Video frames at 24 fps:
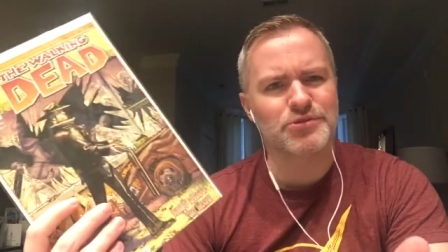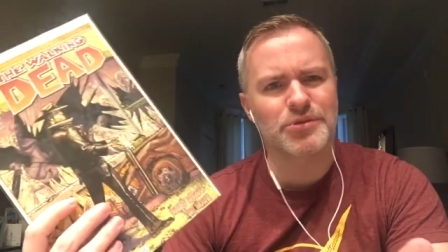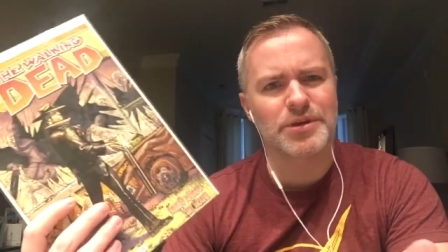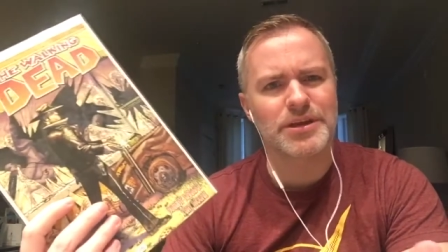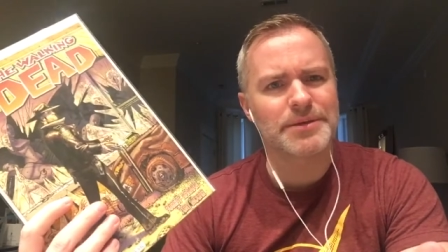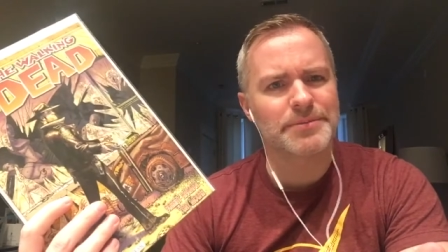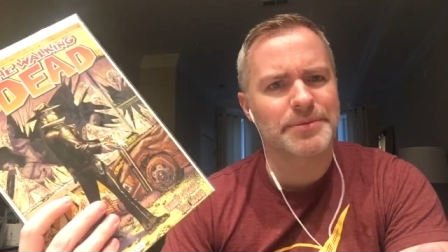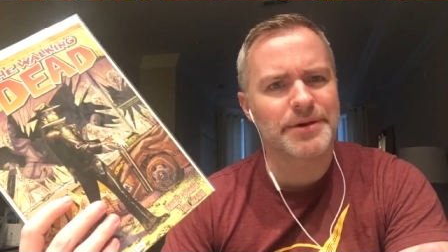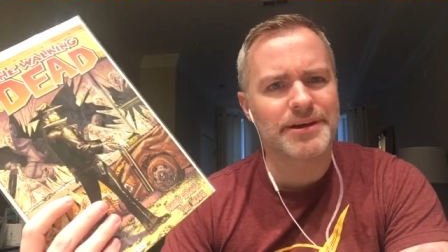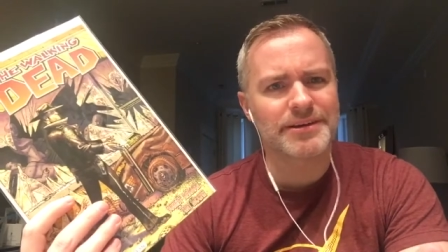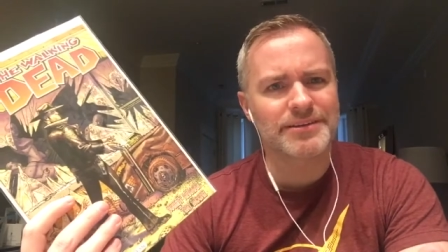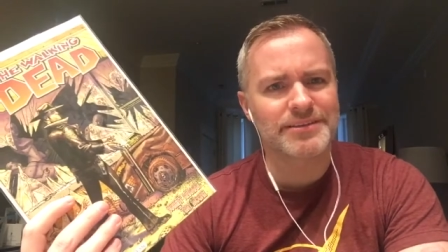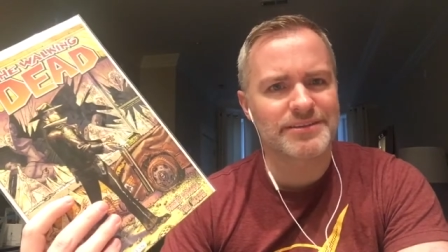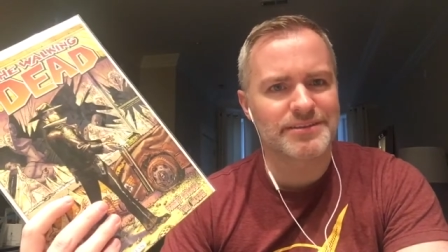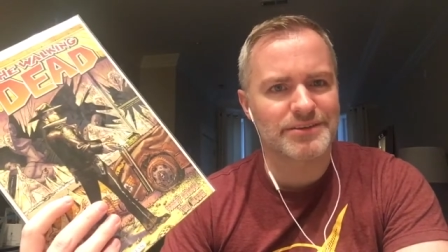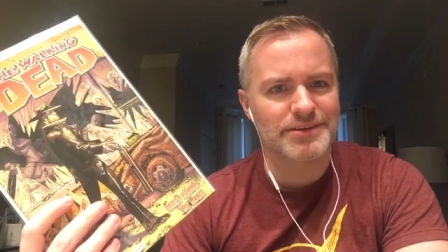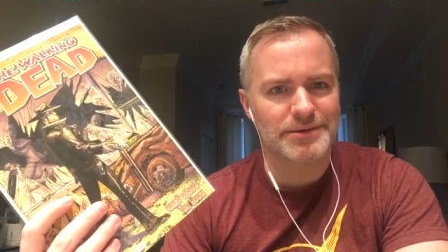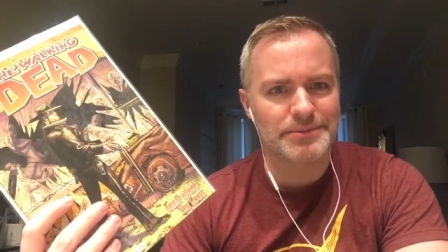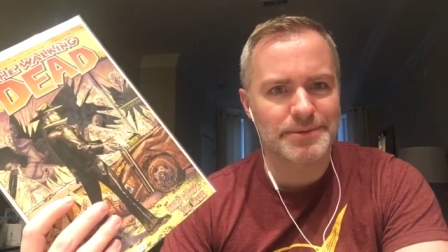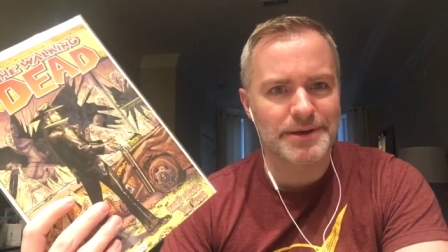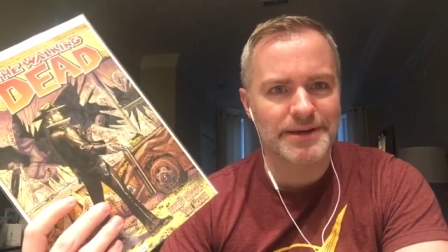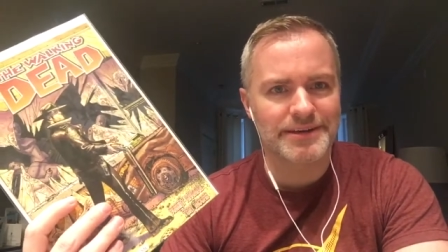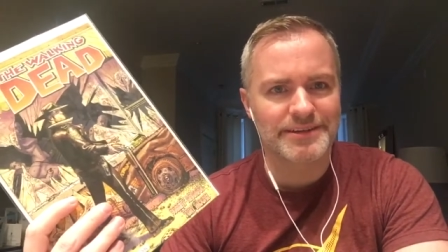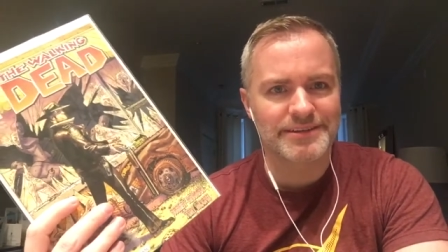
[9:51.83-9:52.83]
$20,
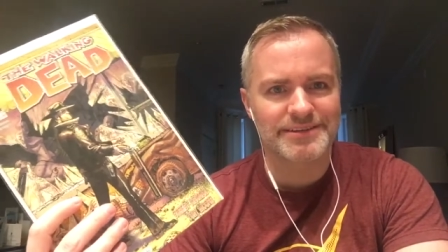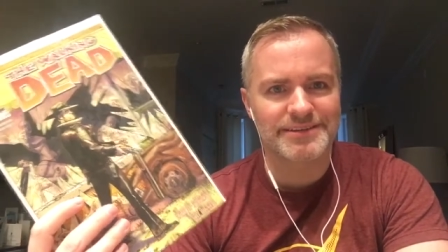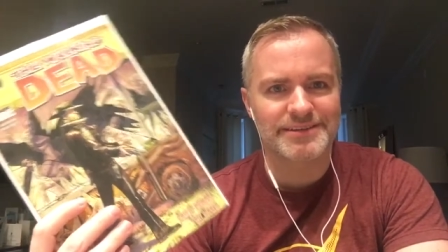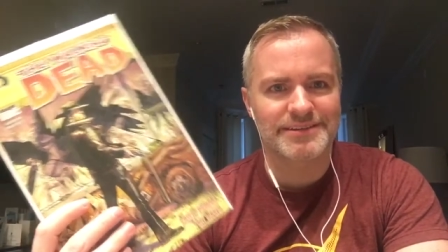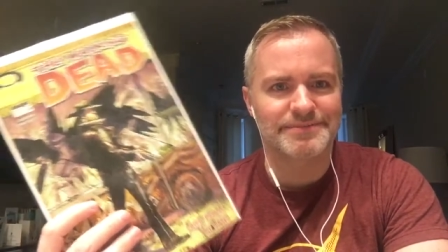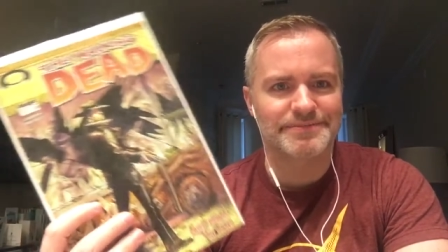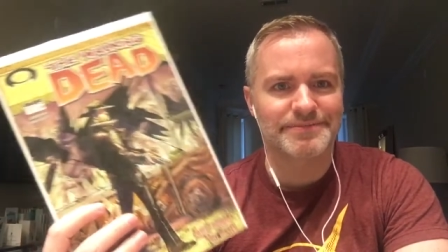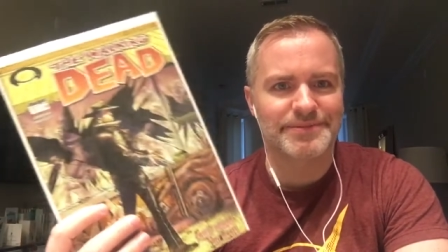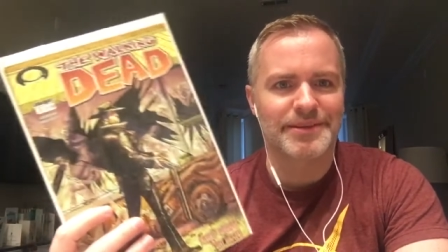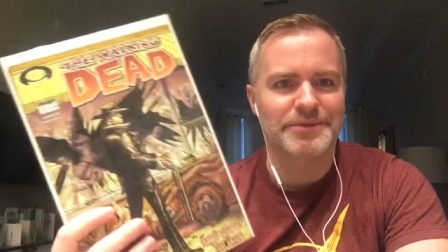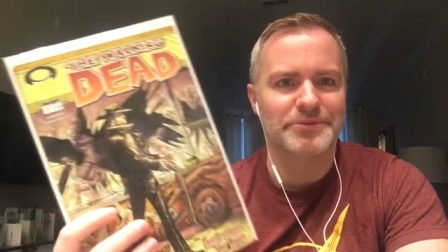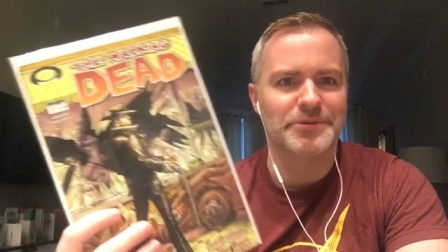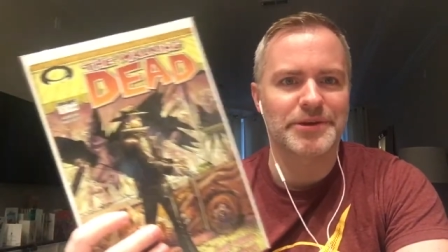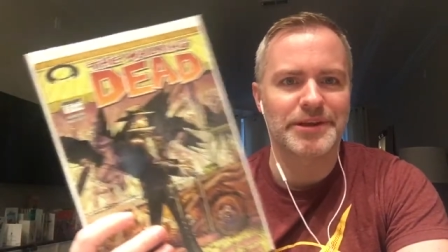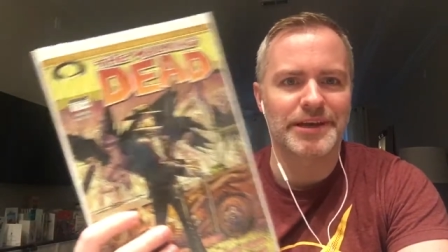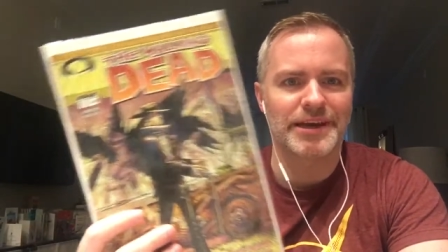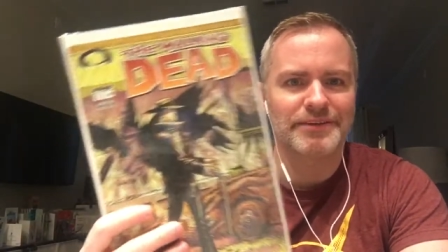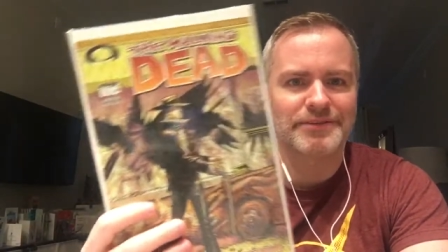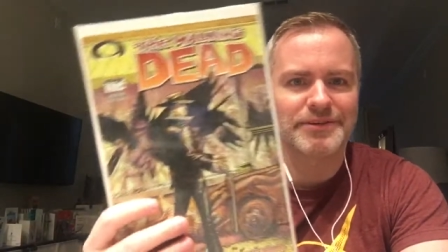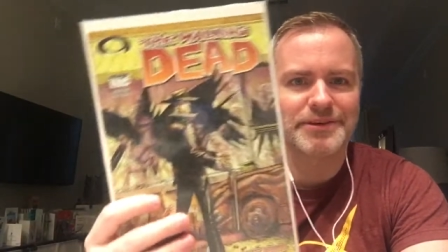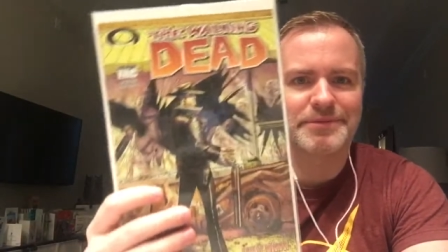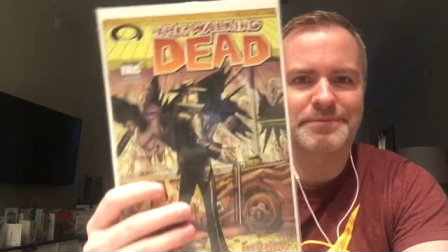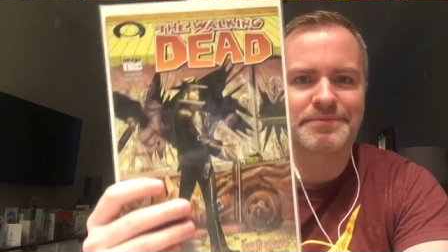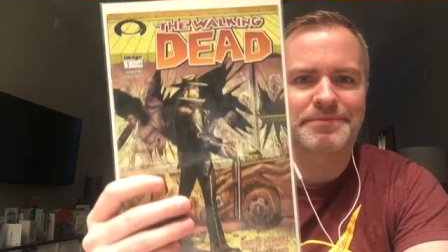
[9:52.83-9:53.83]
$30, what
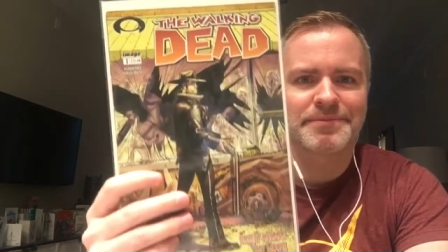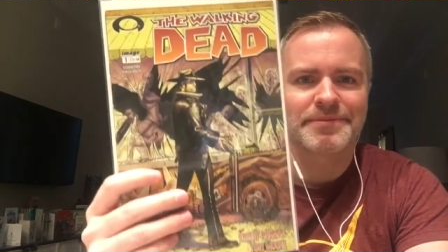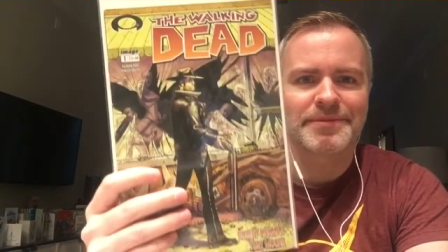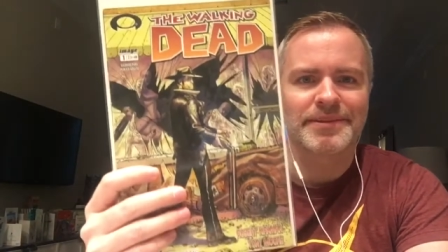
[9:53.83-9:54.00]
have you.